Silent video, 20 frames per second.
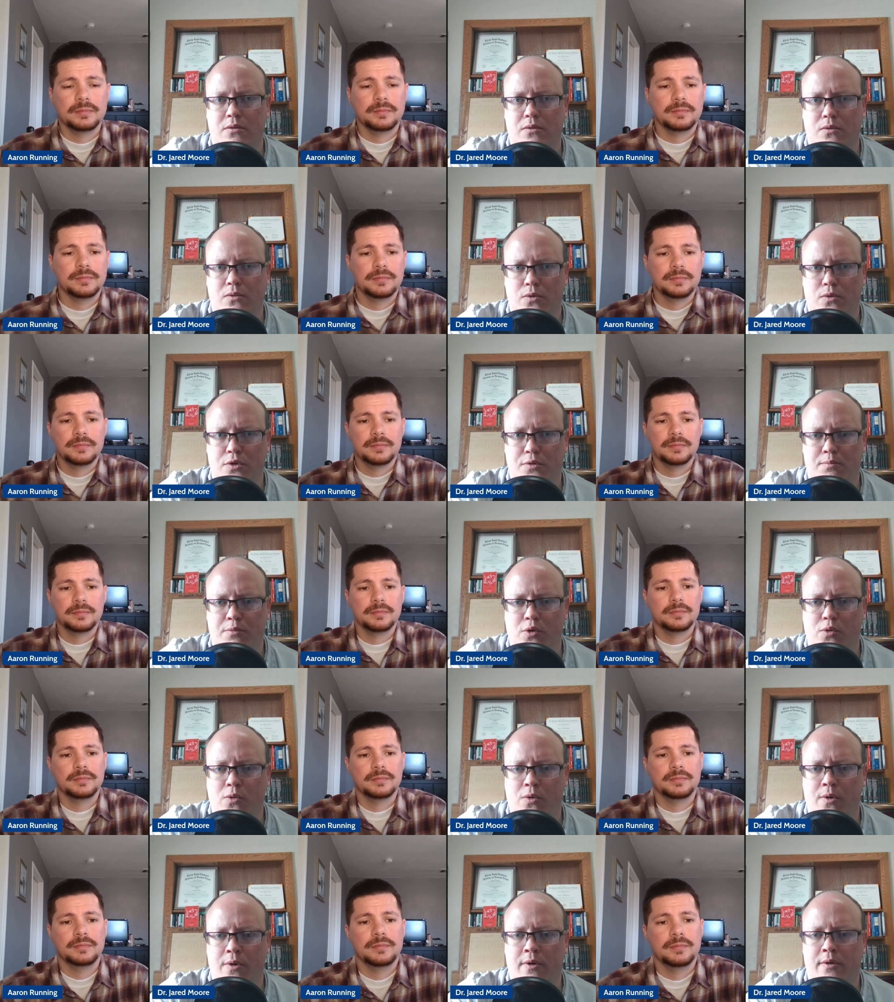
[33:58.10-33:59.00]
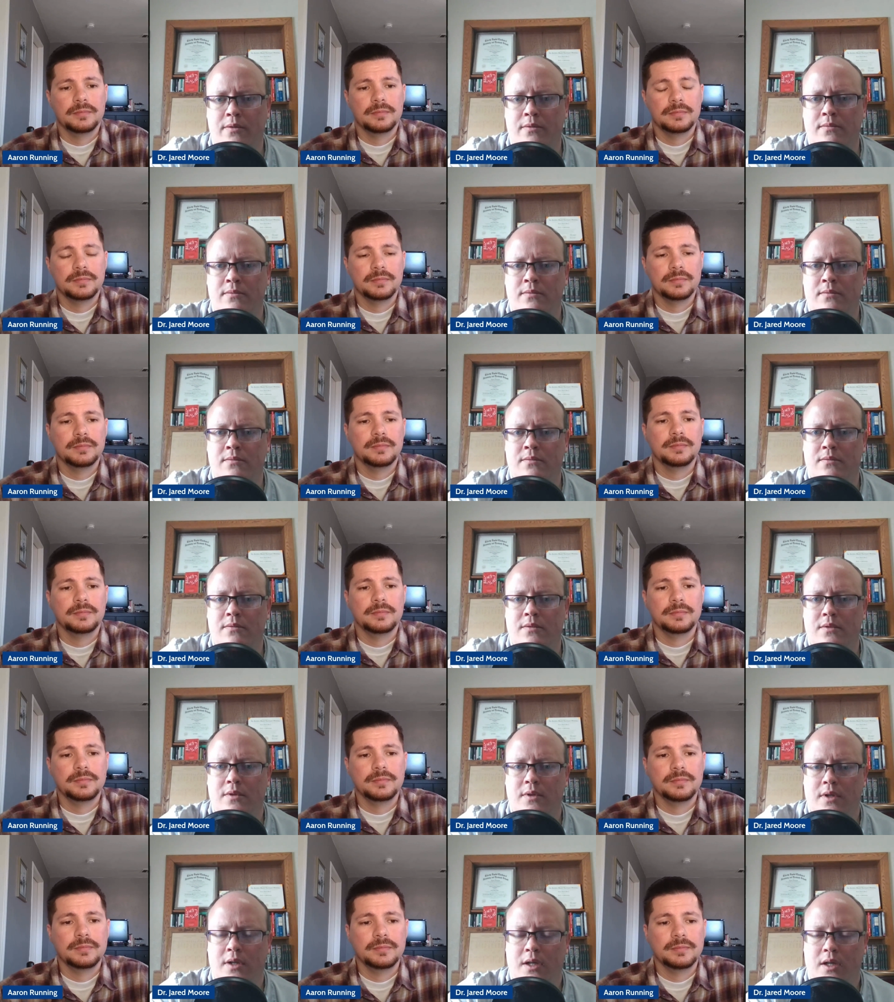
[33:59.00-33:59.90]
Speaker 1: was born
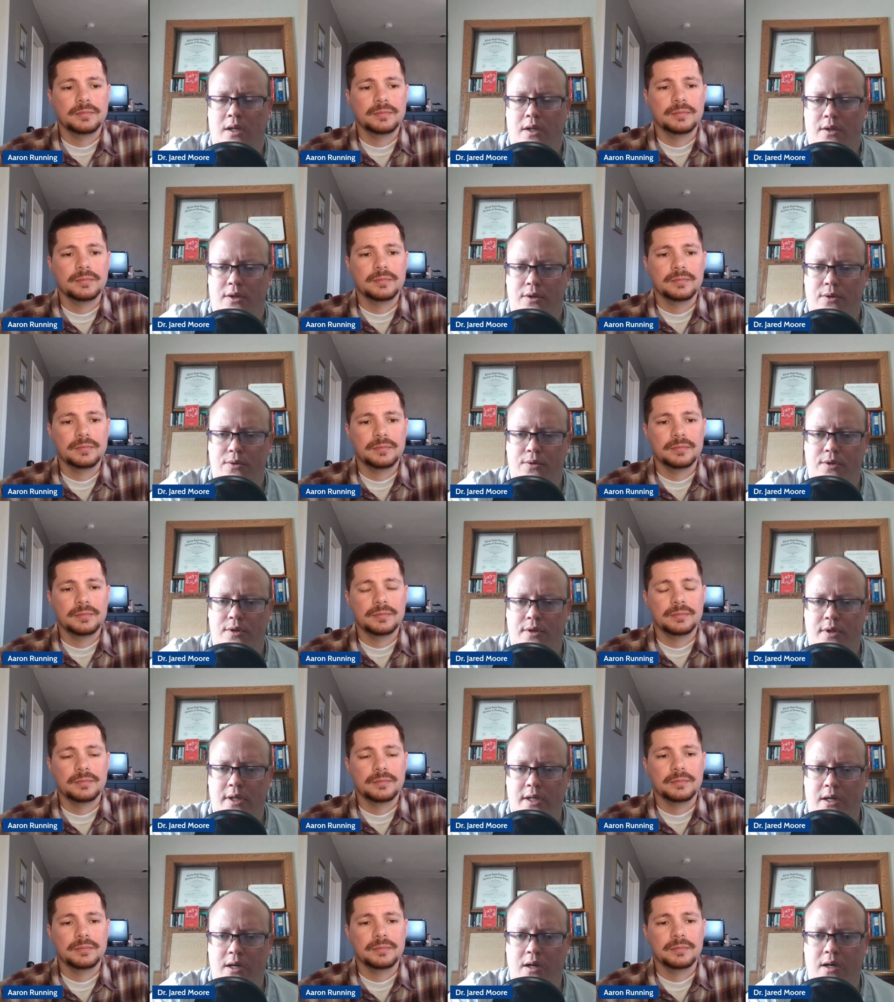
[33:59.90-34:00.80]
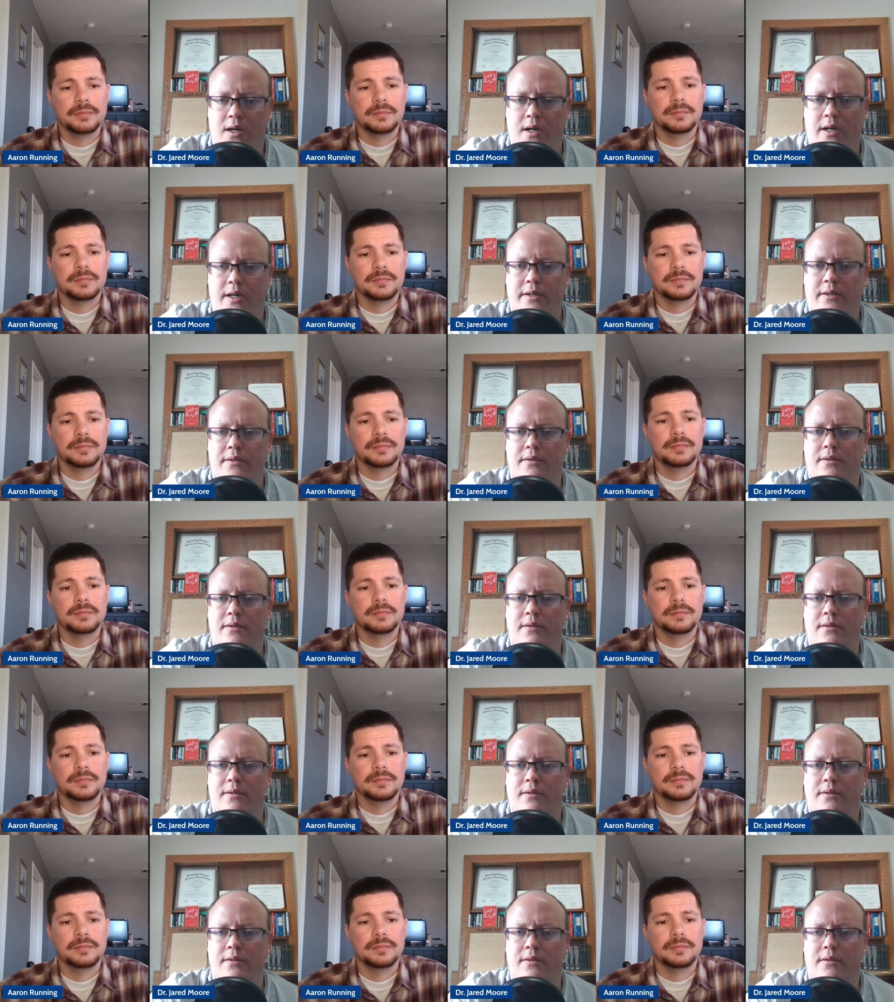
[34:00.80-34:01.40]
due to God